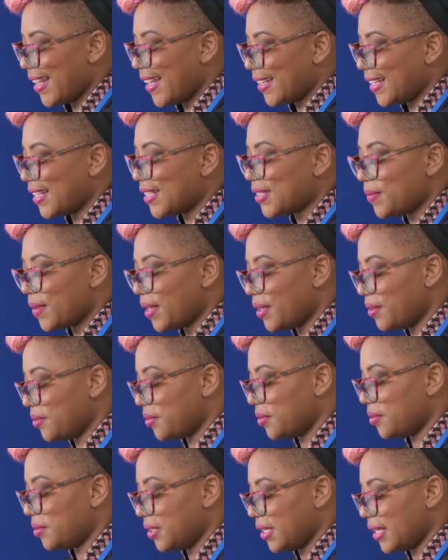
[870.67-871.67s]
This way you
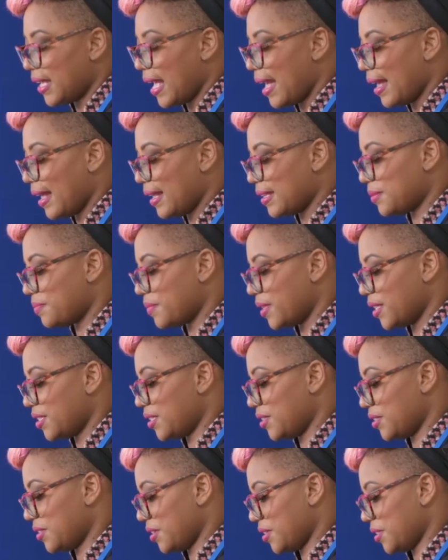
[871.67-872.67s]
only get as much
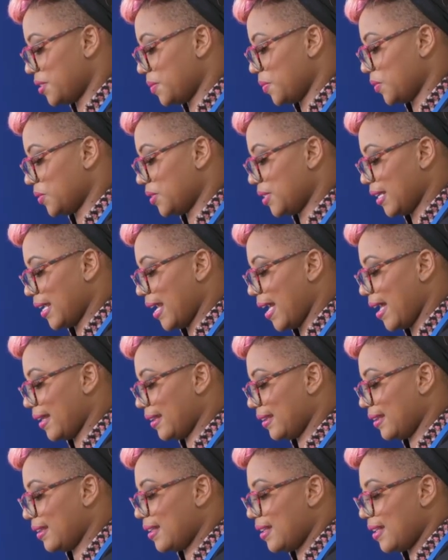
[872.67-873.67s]
as you're supposed to
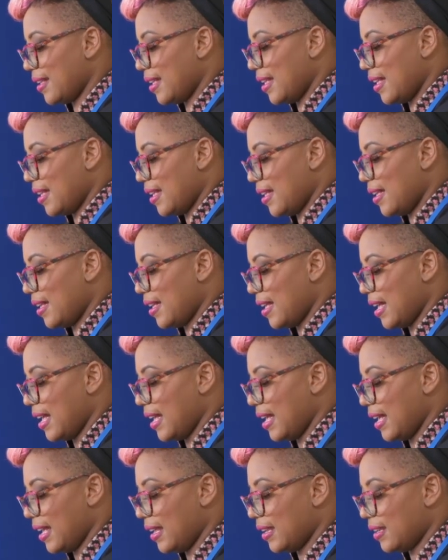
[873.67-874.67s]
get,
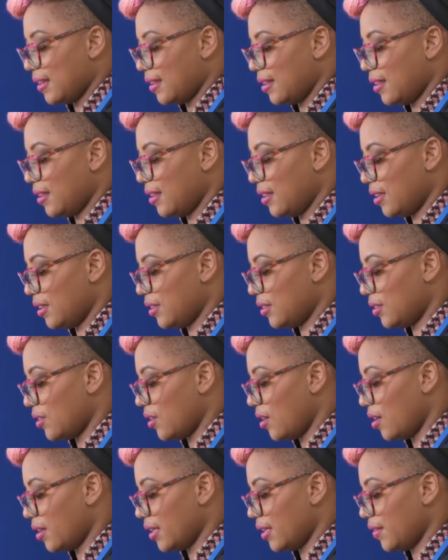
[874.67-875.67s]
and
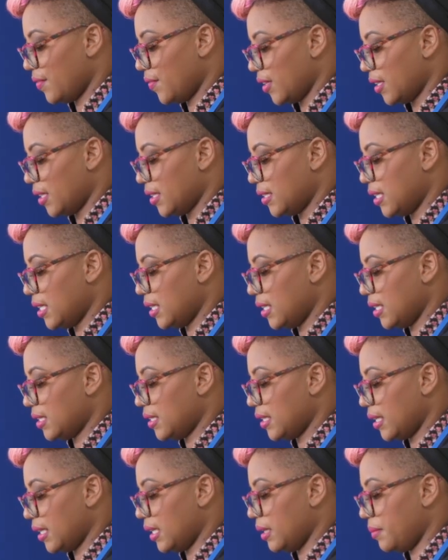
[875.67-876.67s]
not even a teeny
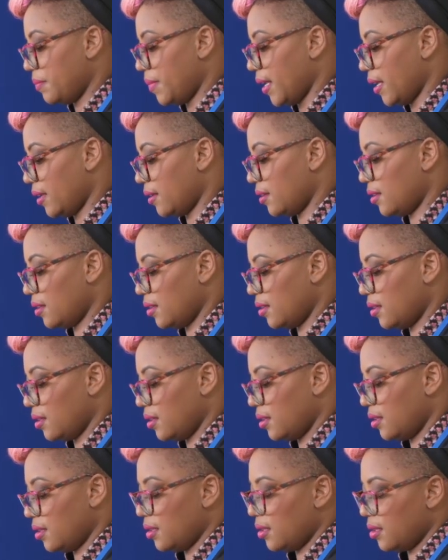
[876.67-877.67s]
tiny bit
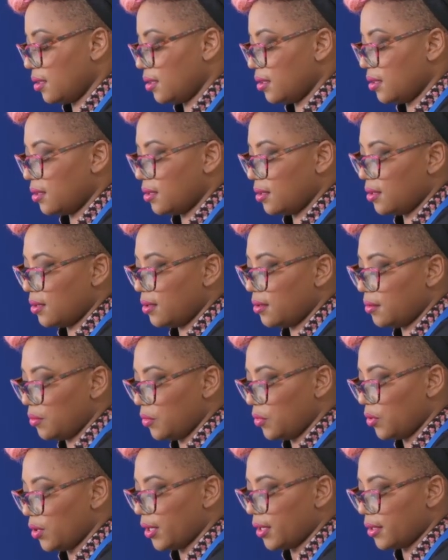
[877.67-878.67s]

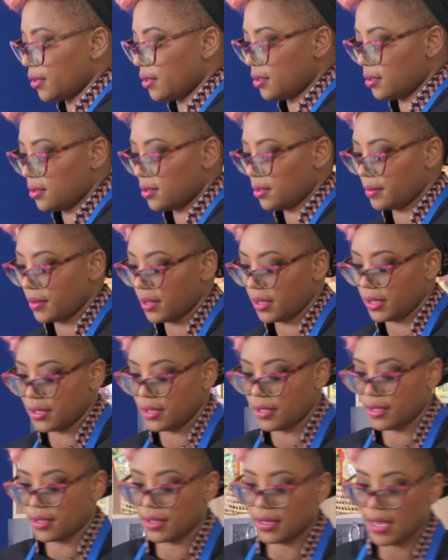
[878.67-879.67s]
more. So I'm gonna
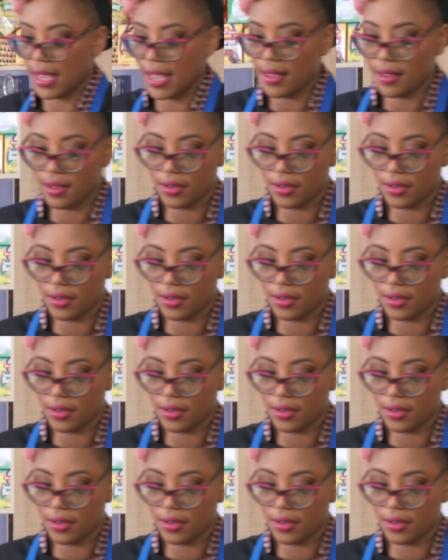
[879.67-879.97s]
turn that